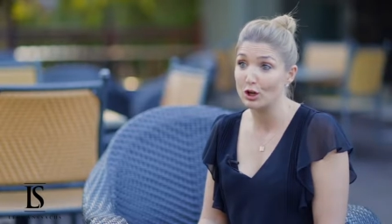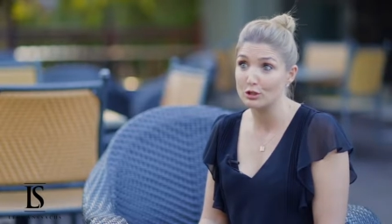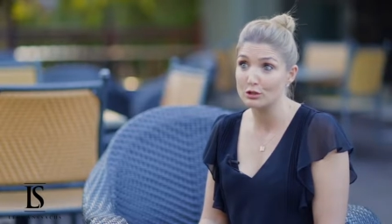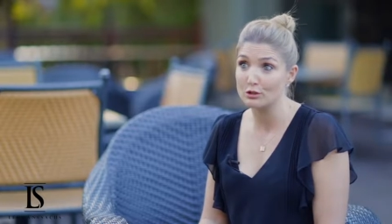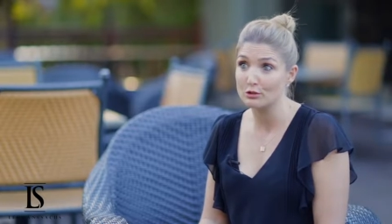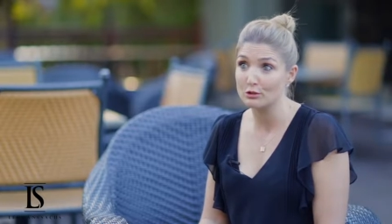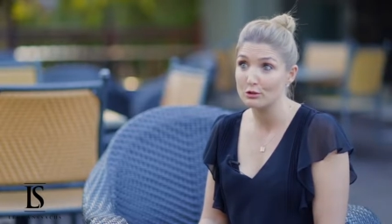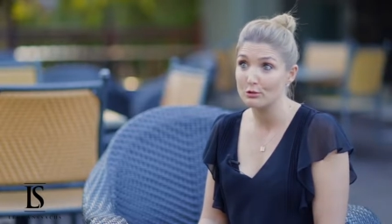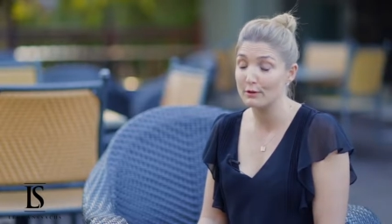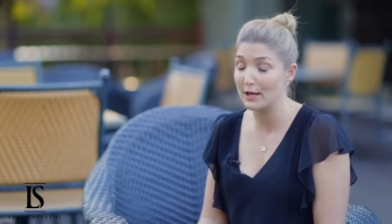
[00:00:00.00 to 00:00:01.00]
not
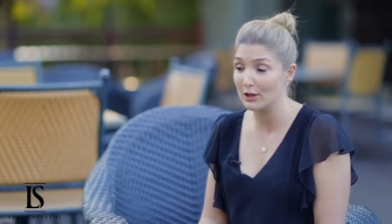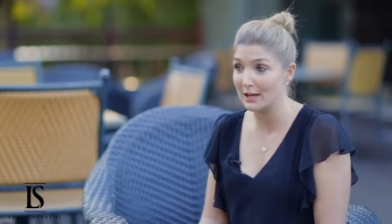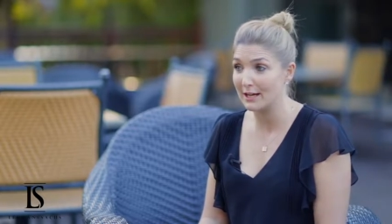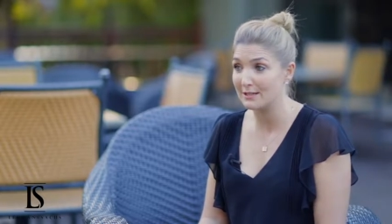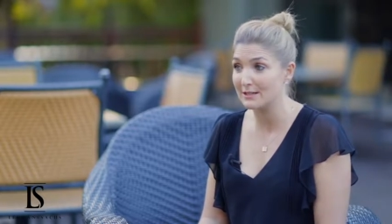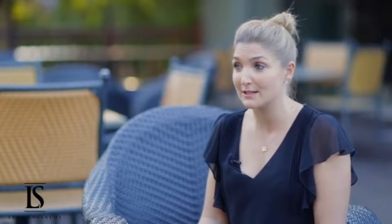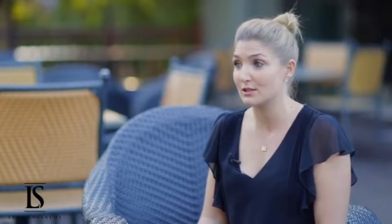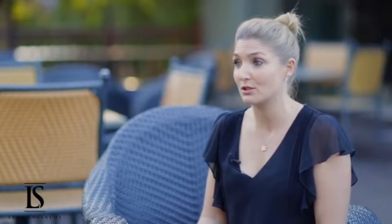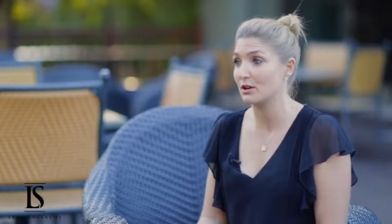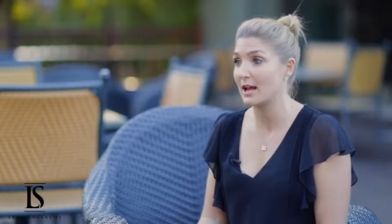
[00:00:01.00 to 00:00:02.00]
regulated,
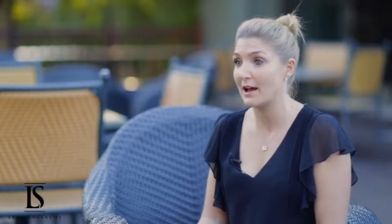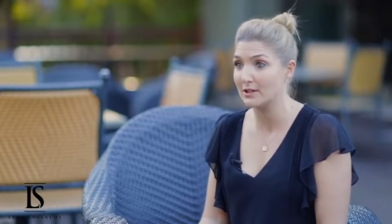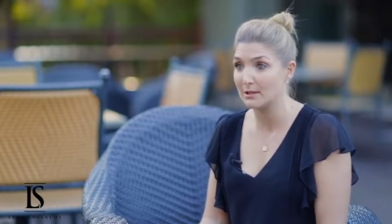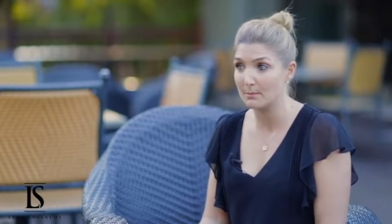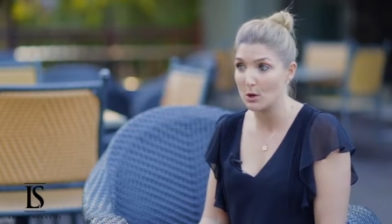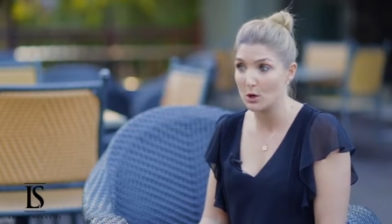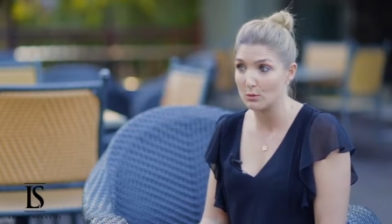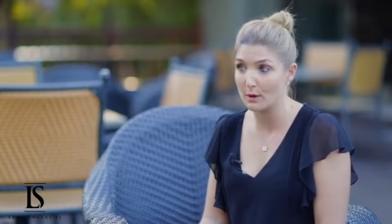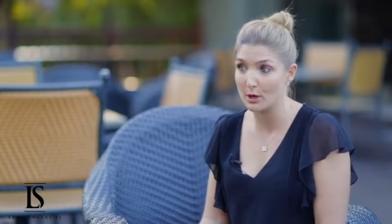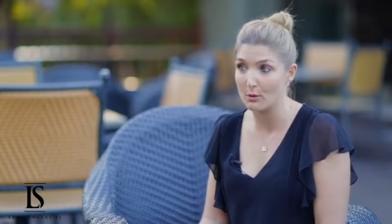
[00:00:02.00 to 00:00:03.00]
it's not covered in Part
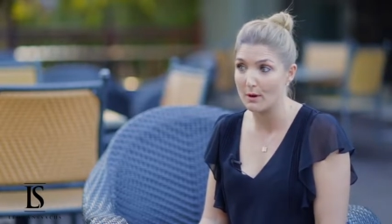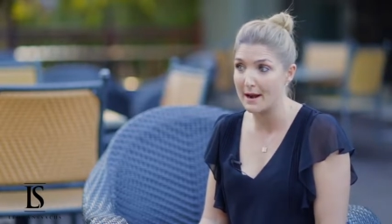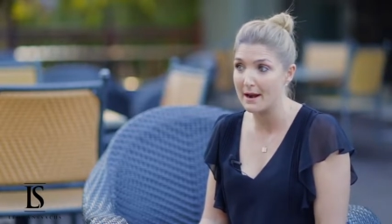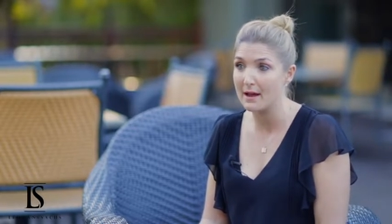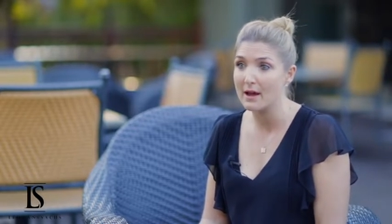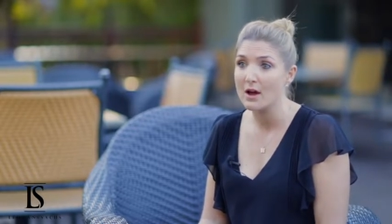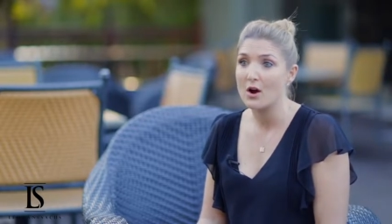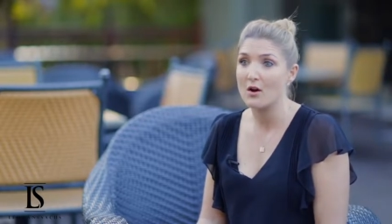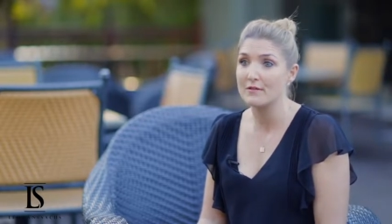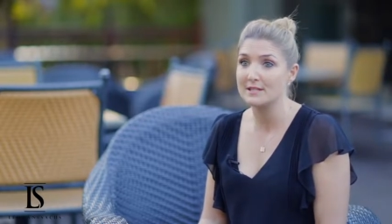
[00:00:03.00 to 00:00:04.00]
101.
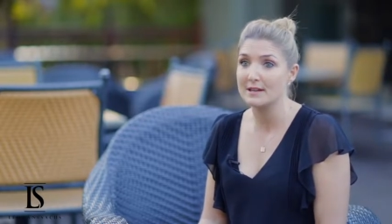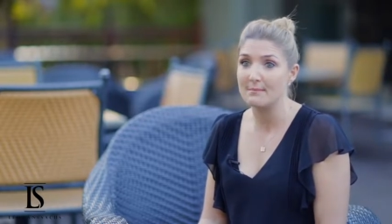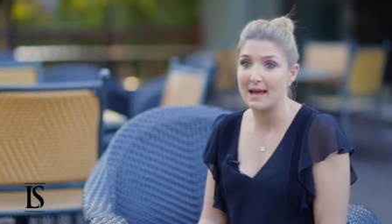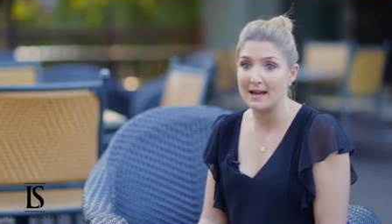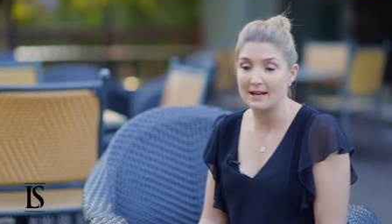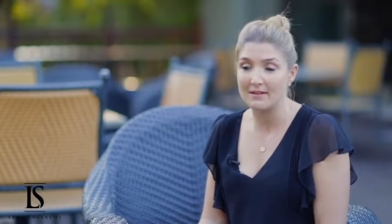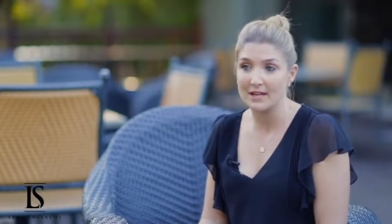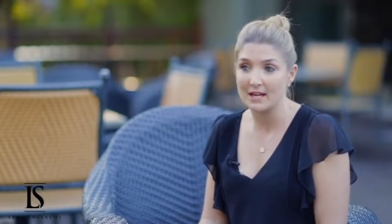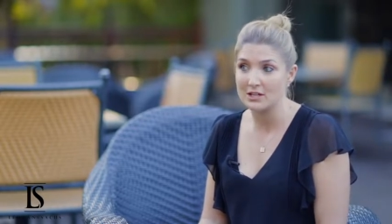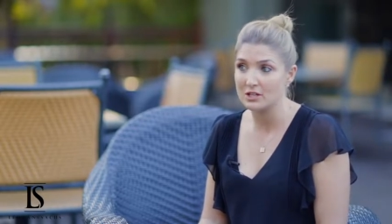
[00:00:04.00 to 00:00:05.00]
Obviously in manned
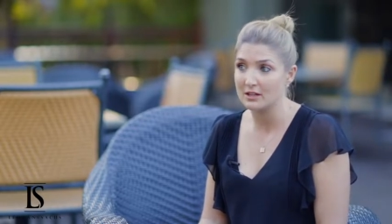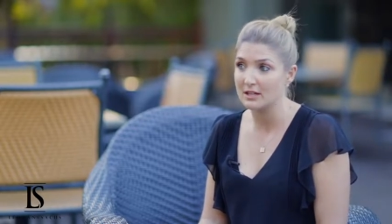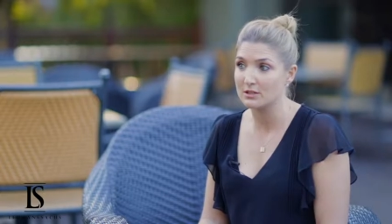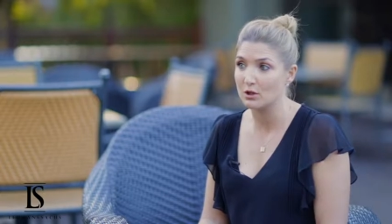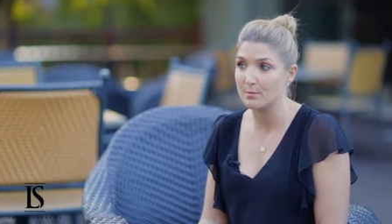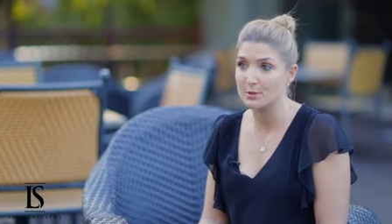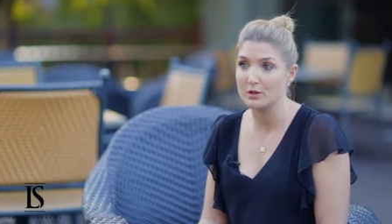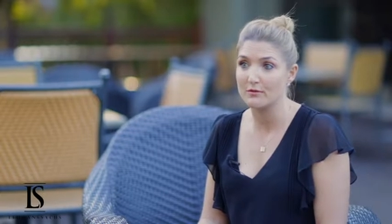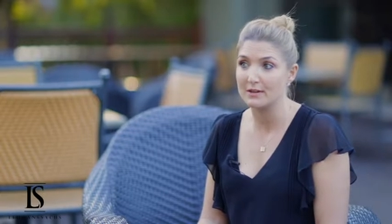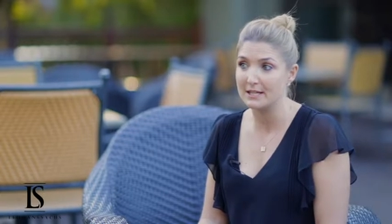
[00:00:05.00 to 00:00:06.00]
aviation, there's the
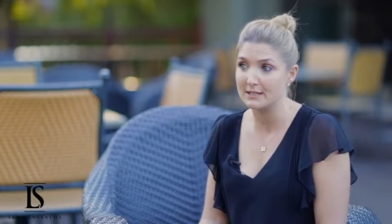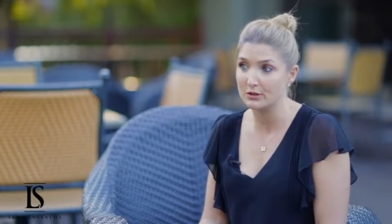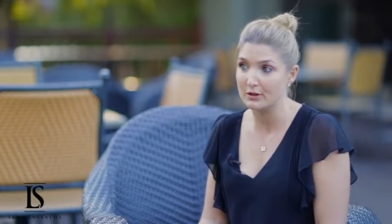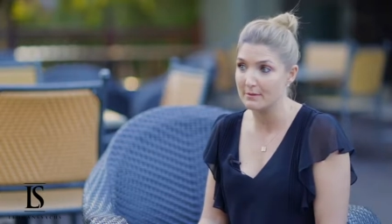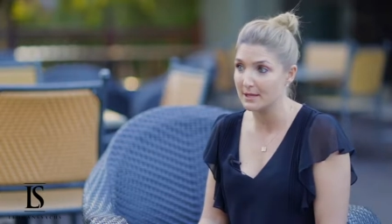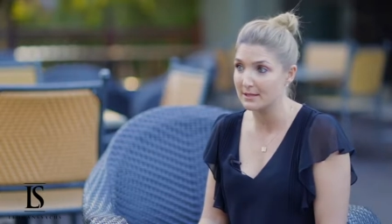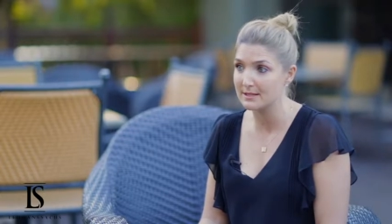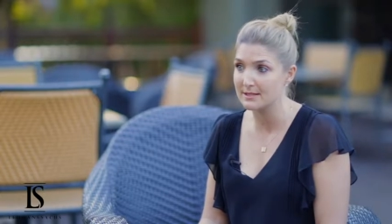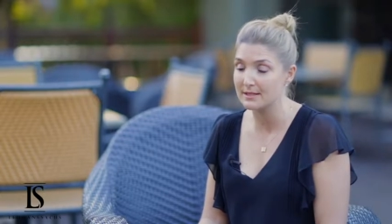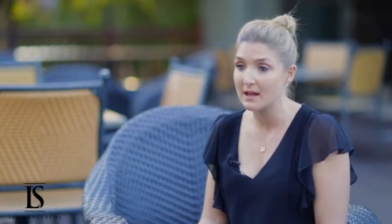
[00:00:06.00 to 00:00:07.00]
option of lease
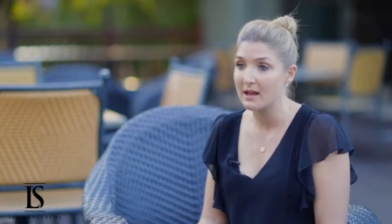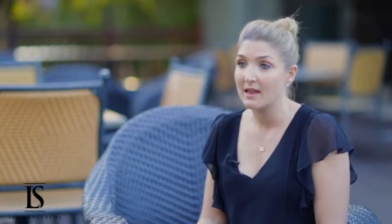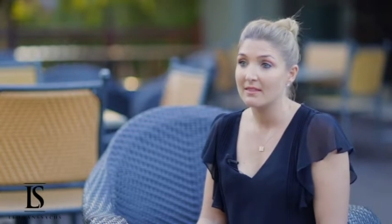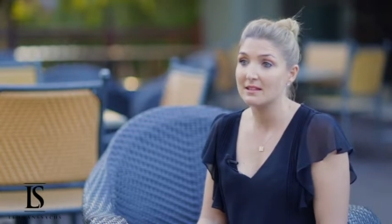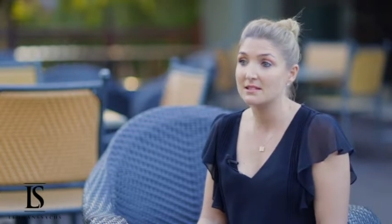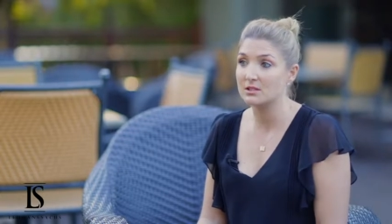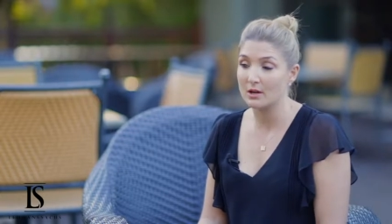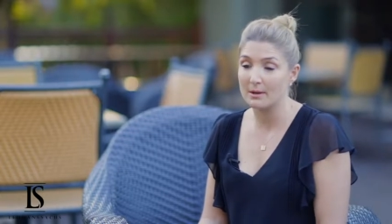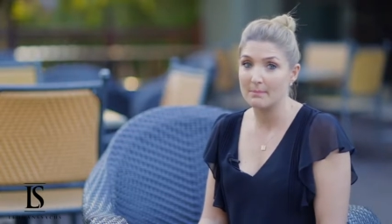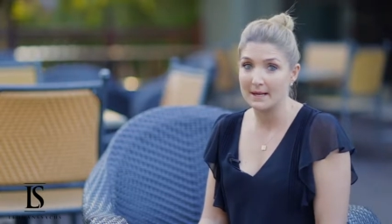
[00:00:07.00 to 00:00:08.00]
agreements. This is
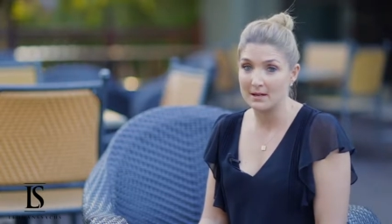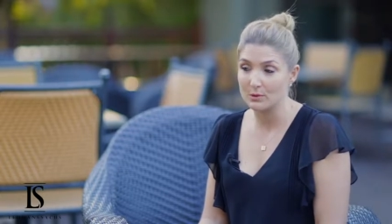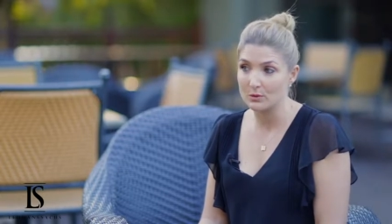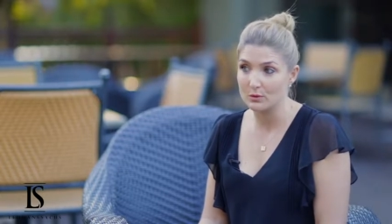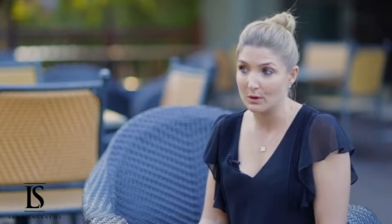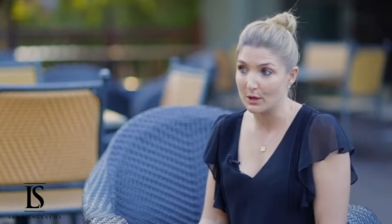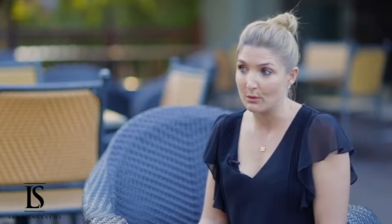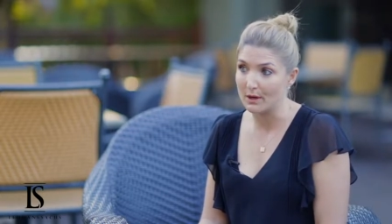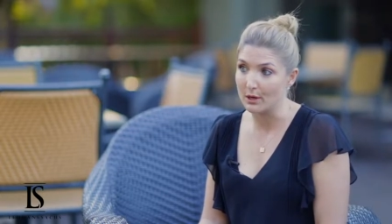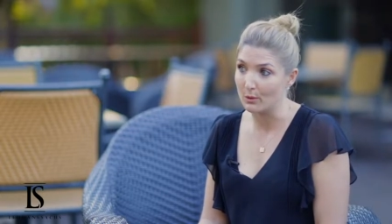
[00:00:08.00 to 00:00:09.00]
not applicable to
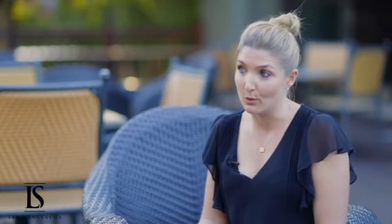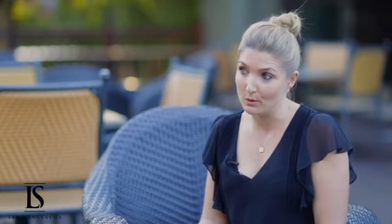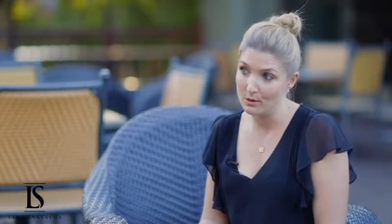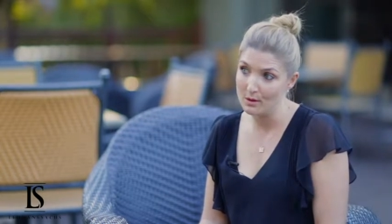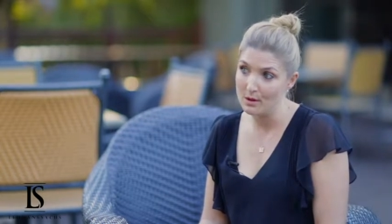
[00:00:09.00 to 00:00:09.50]
101 at all.